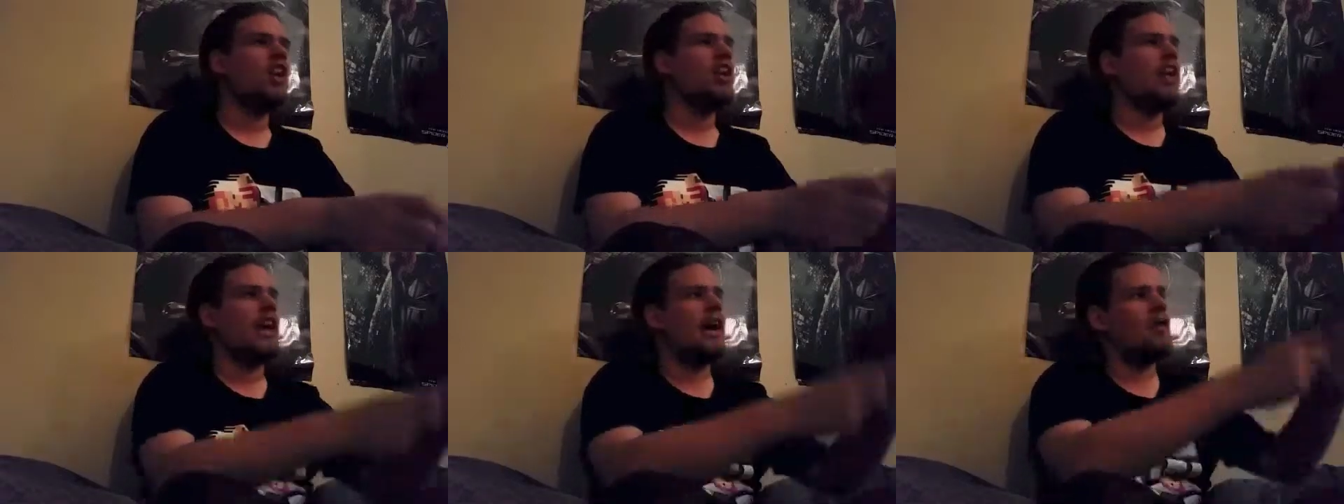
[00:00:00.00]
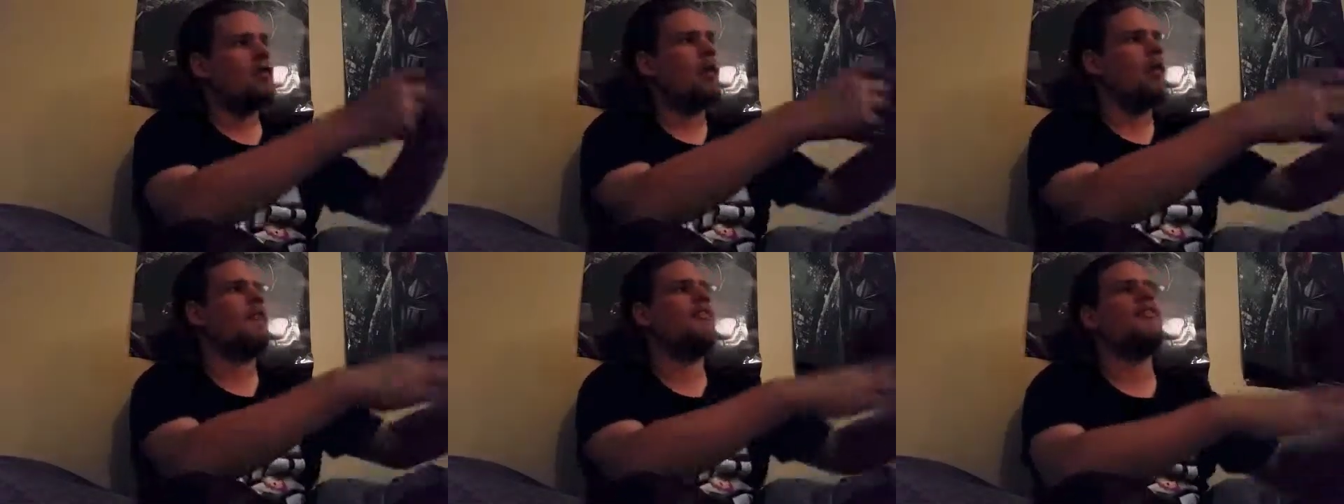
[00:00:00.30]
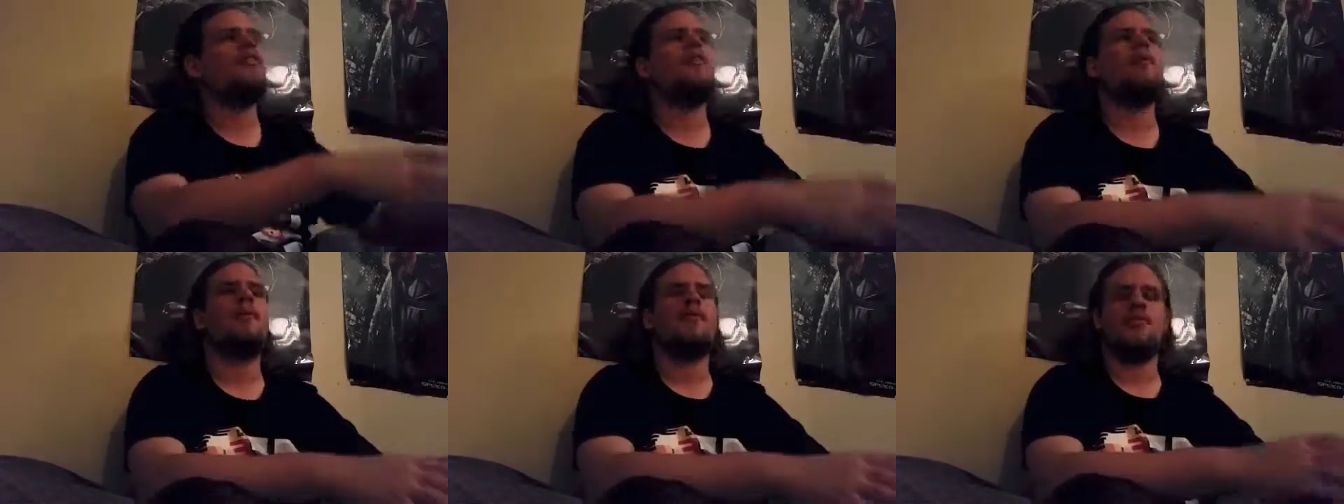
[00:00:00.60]
You had one
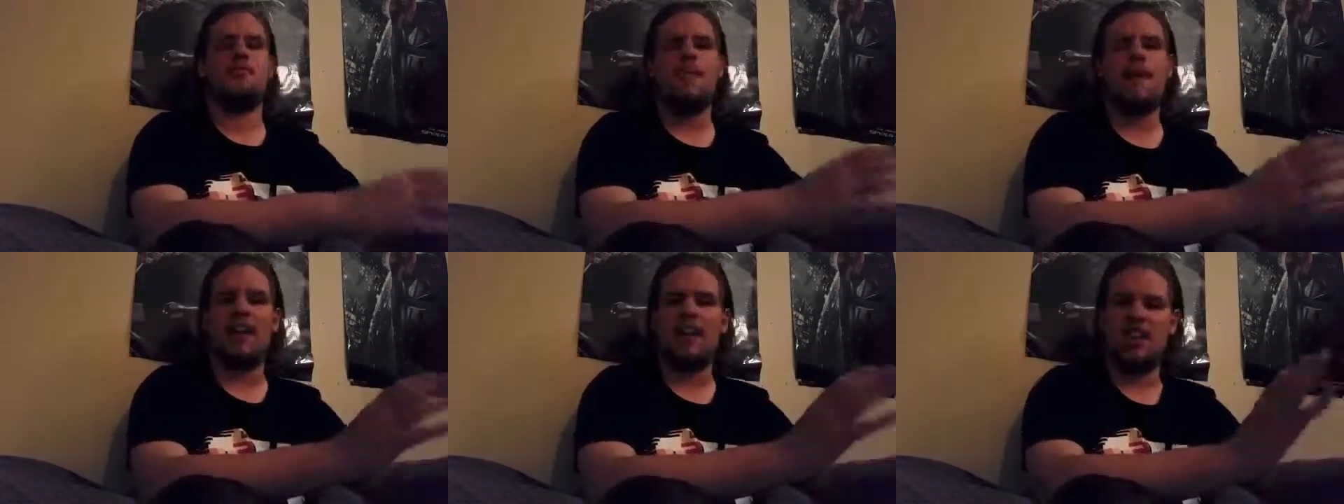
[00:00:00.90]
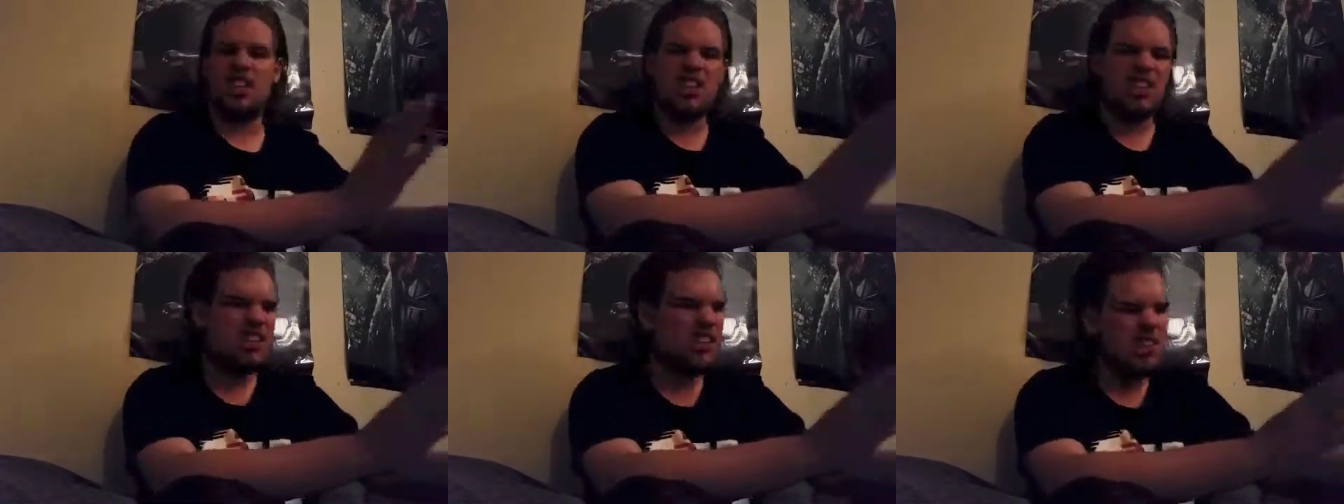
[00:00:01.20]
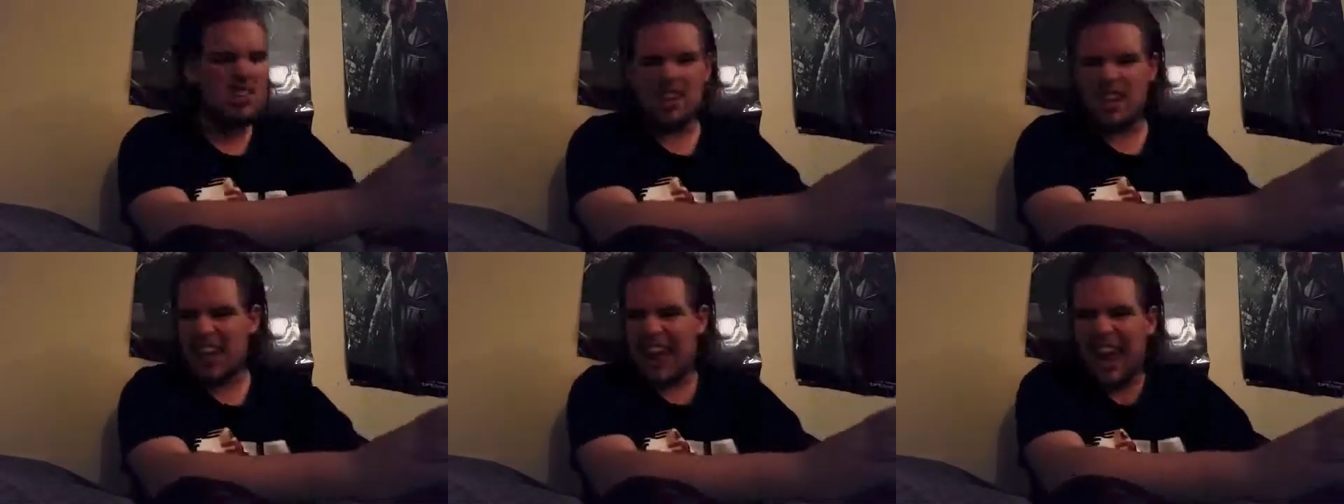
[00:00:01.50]
film that was about a
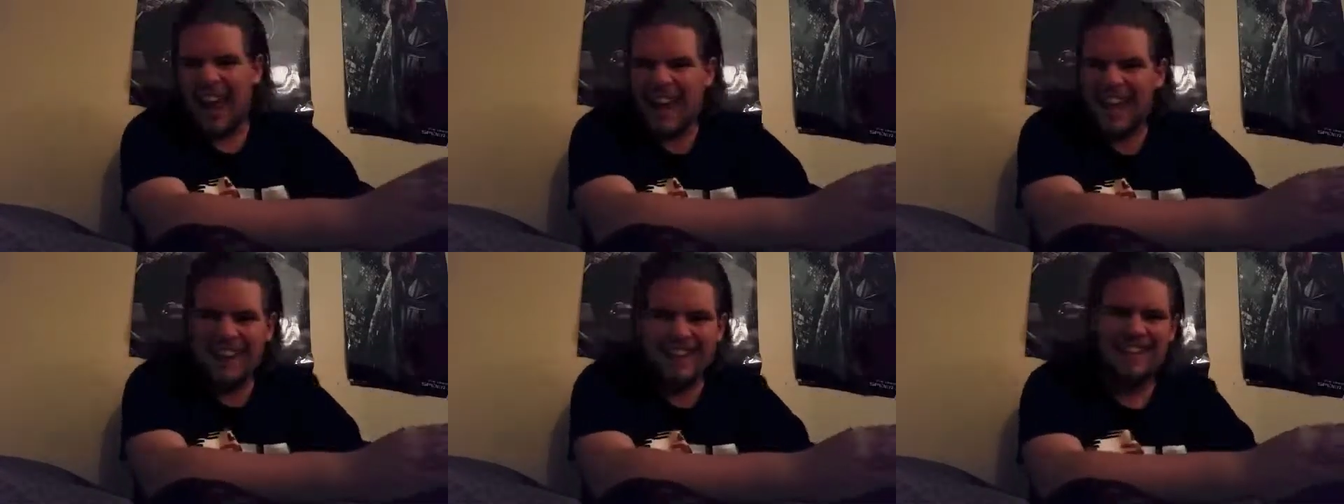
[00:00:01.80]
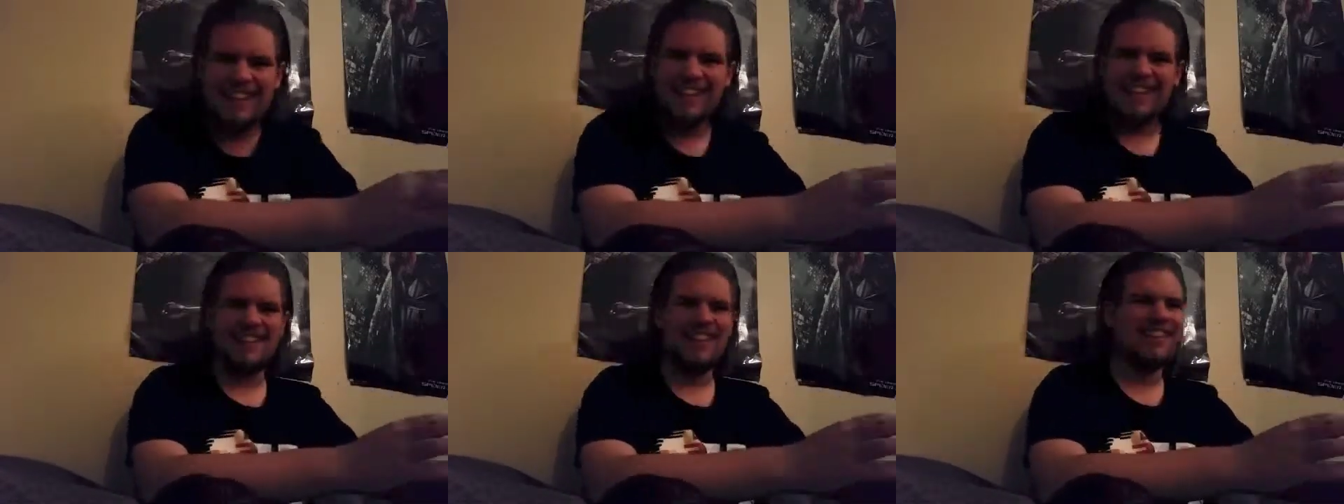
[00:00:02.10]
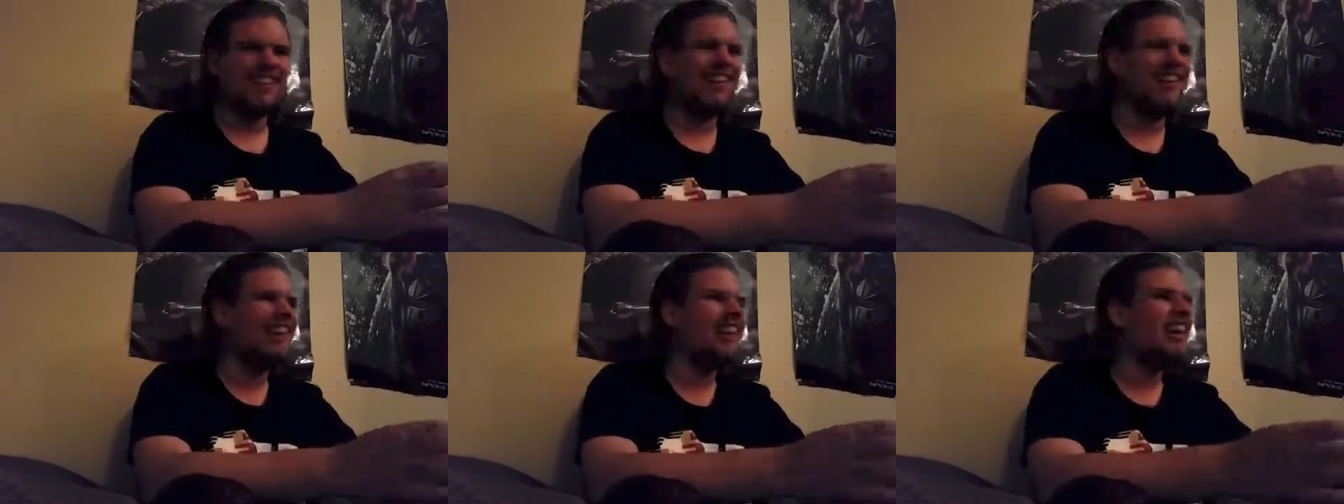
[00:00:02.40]
cute
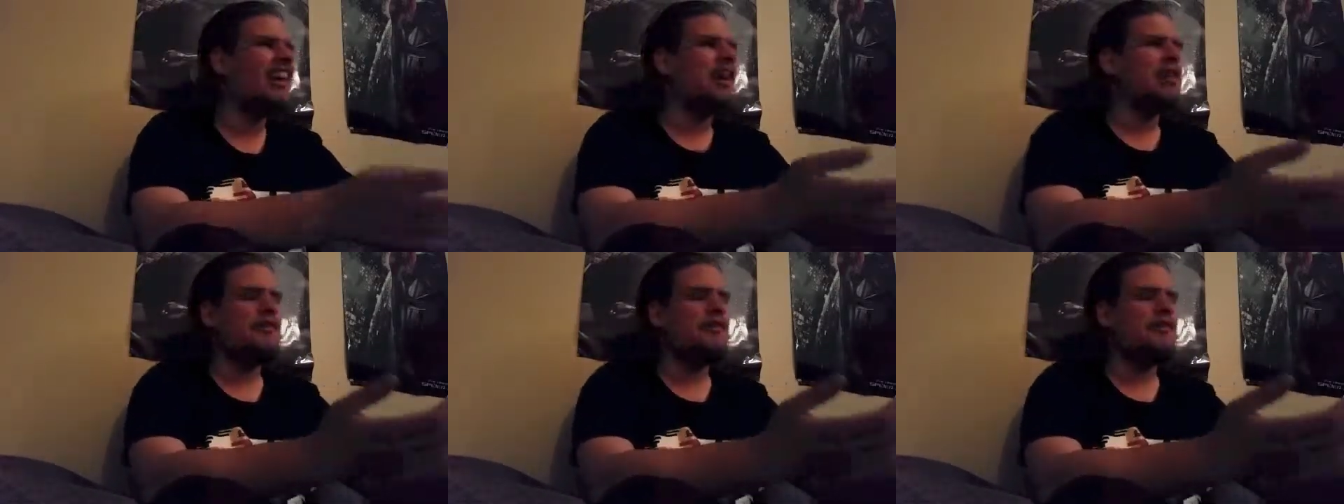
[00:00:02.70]
alien,